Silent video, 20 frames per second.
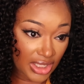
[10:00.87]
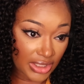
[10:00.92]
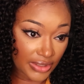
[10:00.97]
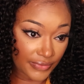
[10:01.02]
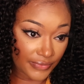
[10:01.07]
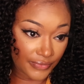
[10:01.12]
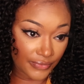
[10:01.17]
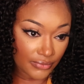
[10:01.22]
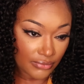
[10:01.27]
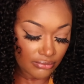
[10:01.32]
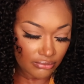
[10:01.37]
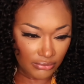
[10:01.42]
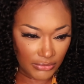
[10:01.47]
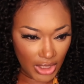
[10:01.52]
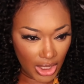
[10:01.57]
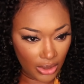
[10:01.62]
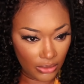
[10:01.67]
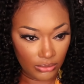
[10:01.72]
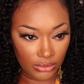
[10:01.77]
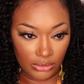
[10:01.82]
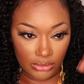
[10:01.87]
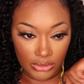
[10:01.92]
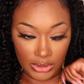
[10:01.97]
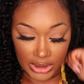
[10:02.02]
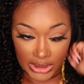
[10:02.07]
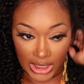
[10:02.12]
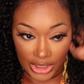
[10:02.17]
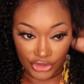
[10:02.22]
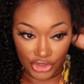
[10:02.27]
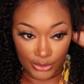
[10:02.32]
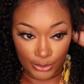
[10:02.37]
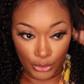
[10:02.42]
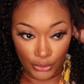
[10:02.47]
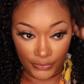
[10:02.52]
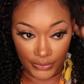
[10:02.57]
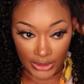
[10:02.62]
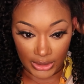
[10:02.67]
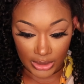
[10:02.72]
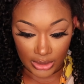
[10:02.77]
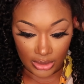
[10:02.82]
could have, no, because I just
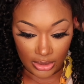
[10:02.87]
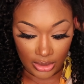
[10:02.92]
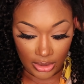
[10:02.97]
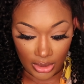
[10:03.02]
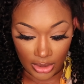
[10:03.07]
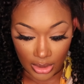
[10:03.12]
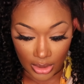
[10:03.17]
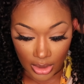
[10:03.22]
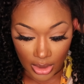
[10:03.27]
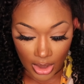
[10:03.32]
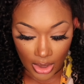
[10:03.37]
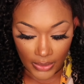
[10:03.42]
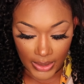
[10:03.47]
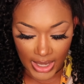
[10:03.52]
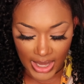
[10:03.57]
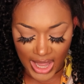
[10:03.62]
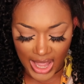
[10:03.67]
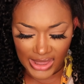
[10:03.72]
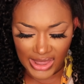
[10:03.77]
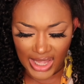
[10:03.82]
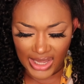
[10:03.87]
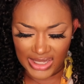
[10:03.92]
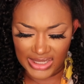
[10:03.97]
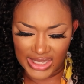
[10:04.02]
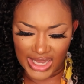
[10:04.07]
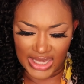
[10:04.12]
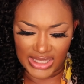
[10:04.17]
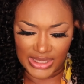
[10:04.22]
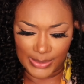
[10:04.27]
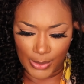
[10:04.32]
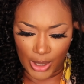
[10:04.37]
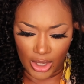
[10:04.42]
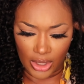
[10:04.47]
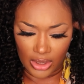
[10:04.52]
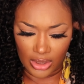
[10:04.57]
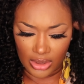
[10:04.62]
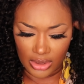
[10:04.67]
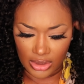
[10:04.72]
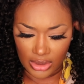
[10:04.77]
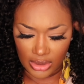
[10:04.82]
moved this. Okay, I like a size
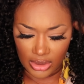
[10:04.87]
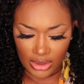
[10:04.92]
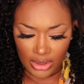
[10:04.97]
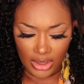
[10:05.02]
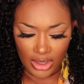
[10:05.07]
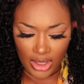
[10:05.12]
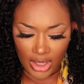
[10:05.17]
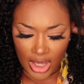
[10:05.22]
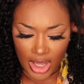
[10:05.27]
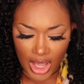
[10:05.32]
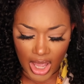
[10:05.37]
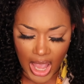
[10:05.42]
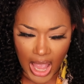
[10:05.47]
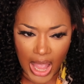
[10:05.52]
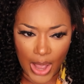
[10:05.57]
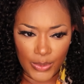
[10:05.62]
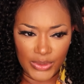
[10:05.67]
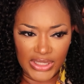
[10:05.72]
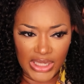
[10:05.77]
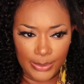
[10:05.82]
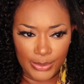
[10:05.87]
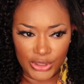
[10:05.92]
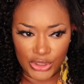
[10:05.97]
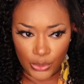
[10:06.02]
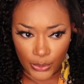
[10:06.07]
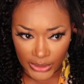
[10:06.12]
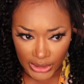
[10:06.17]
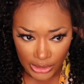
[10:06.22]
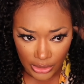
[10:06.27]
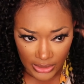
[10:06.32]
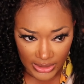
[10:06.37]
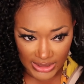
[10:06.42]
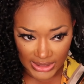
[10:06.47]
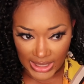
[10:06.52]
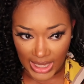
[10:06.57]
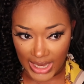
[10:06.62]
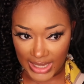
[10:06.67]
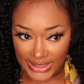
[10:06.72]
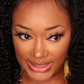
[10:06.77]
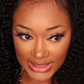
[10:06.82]
small. I was in between on
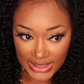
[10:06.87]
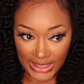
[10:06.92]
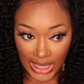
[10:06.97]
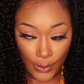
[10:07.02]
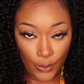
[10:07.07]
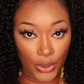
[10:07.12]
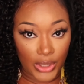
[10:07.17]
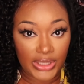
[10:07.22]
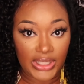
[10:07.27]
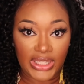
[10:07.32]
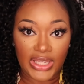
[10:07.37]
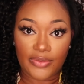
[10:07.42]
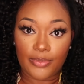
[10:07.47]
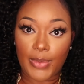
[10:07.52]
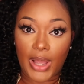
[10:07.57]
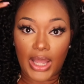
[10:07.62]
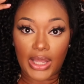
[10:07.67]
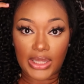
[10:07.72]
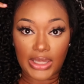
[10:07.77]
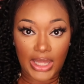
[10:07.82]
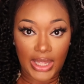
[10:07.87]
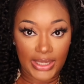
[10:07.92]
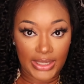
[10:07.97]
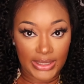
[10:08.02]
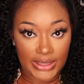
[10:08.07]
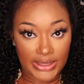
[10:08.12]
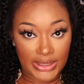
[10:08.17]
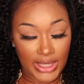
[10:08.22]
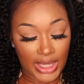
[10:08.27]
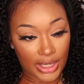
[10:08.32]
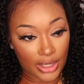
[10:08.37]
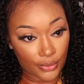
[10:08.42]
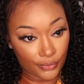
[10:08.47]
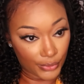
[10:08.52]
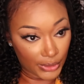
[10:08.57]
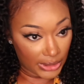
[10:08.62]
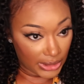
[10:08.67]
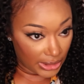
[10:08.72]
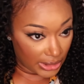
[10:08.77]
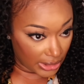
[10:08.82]
sizes and I wanted to give my clients like a
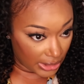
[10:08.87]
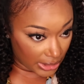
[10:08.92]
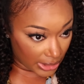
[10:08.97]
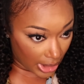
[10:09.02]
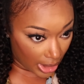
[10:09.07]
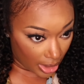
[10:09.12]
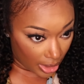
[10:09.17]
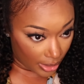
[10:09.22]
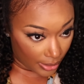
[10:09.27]
really good